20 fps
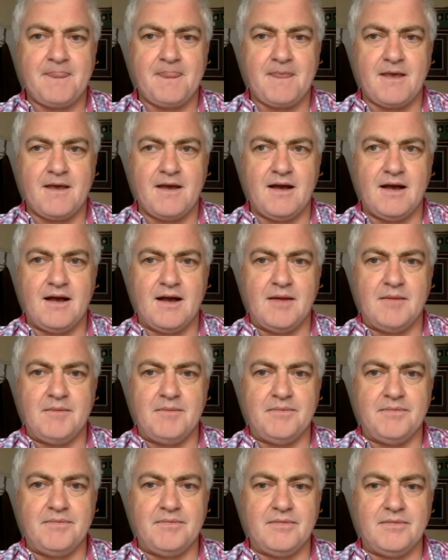
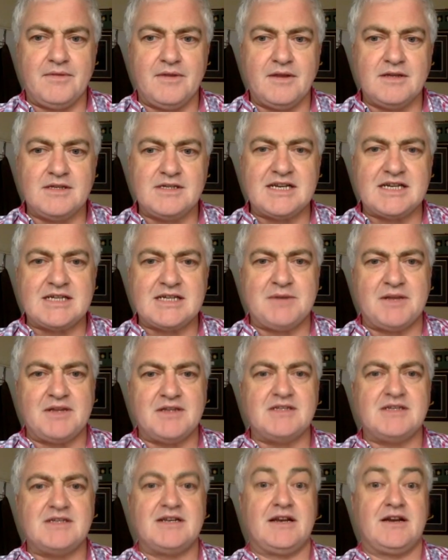6
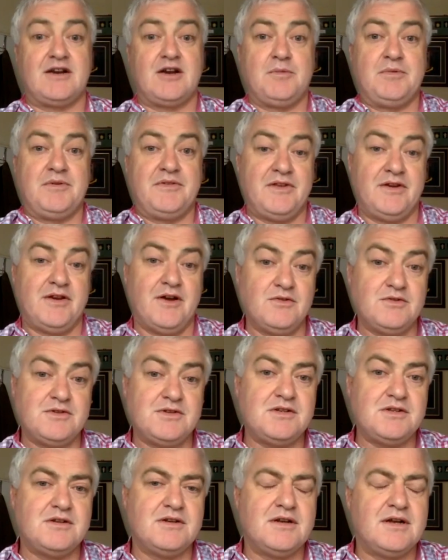months to get a copy of the
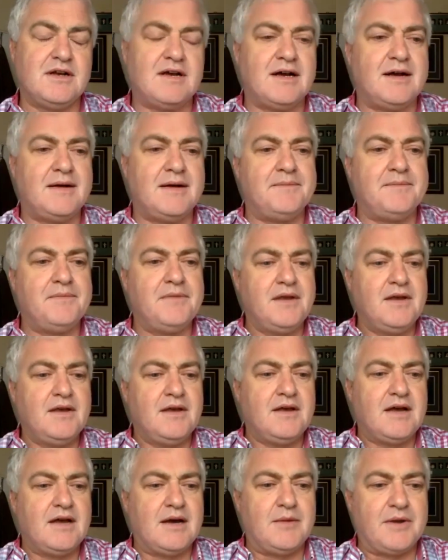notes. And
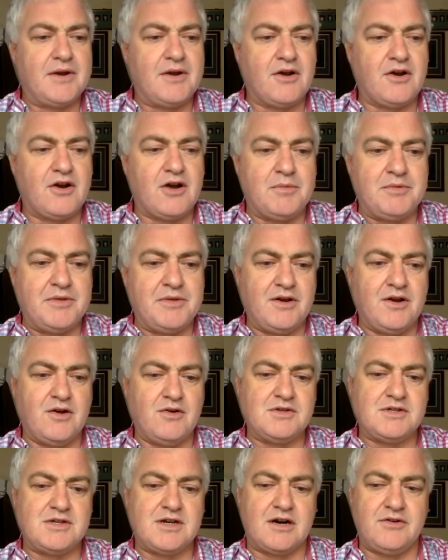when I got a copy of the
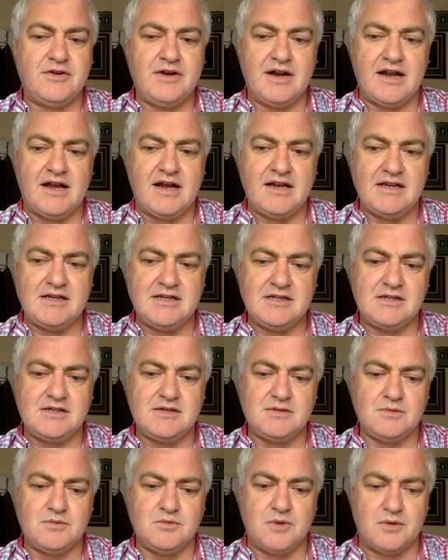notes, I realized
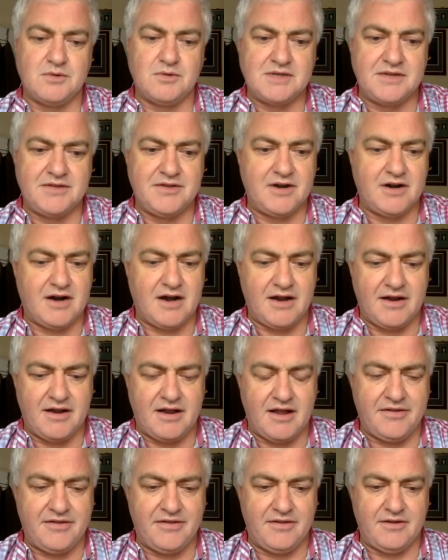what was in there.
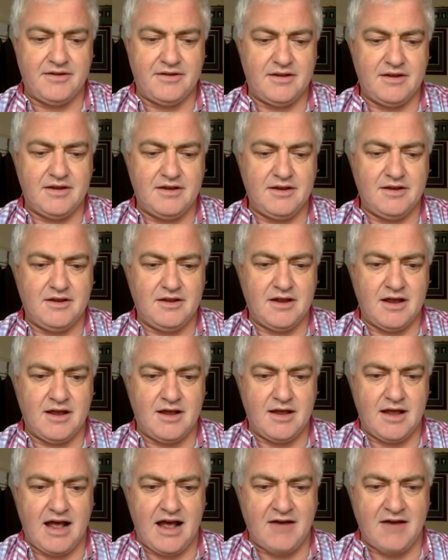And
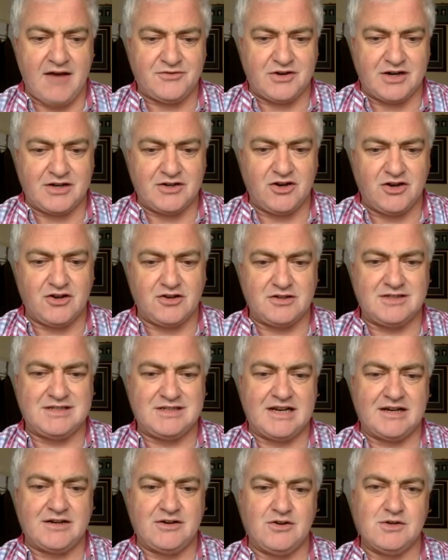after I'd got
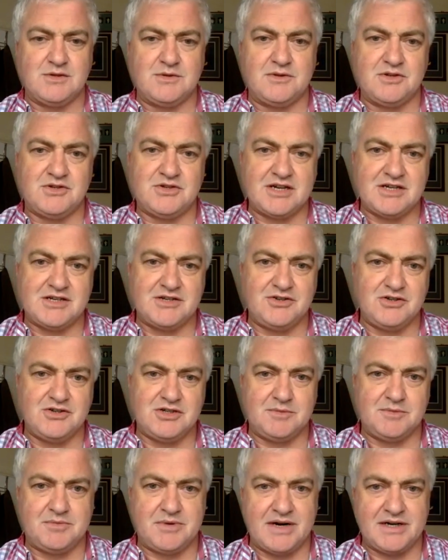diagnosed with stress-induced
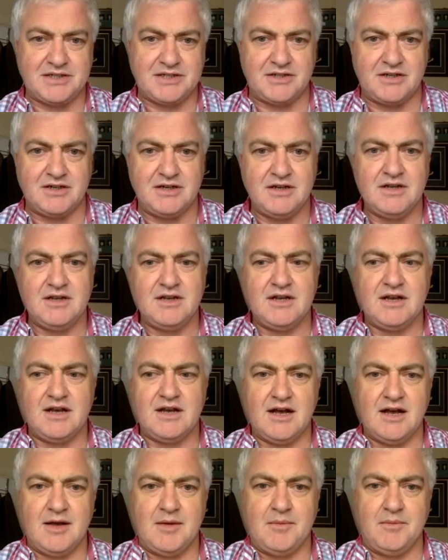depression,
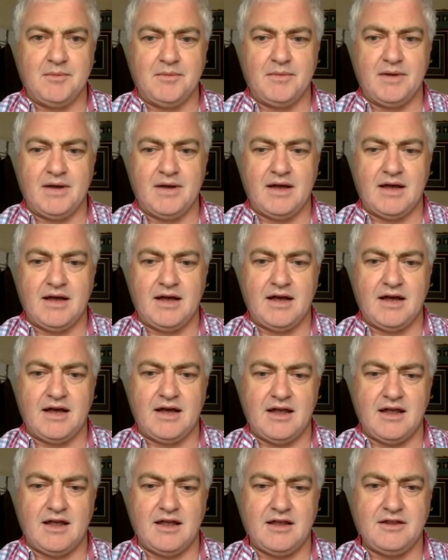
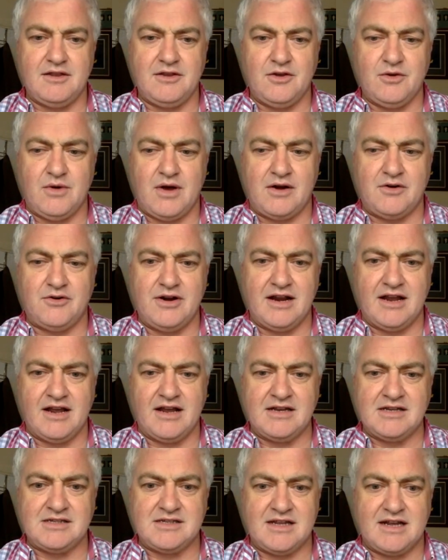I
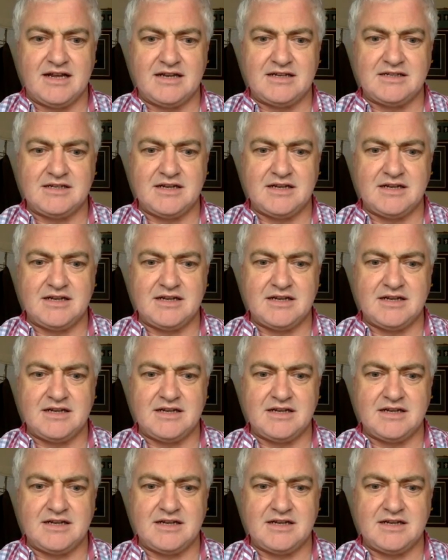realized that